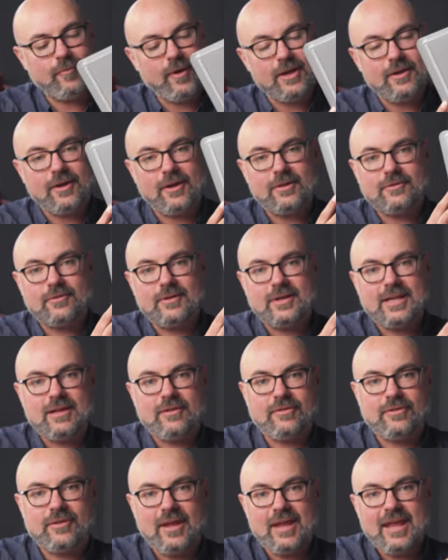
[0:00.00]
right
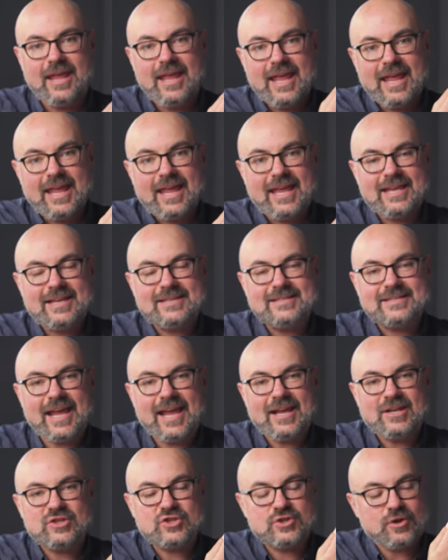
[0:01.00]
underneath is
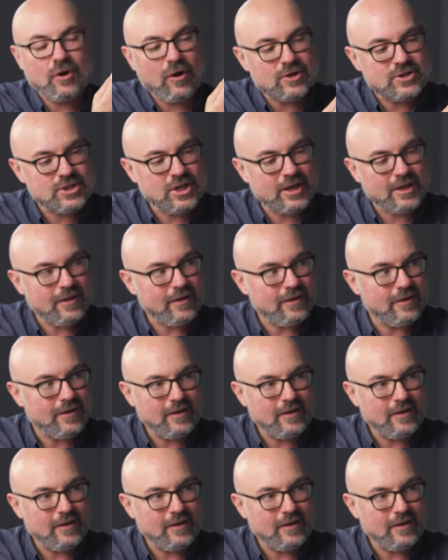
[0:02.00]
a charging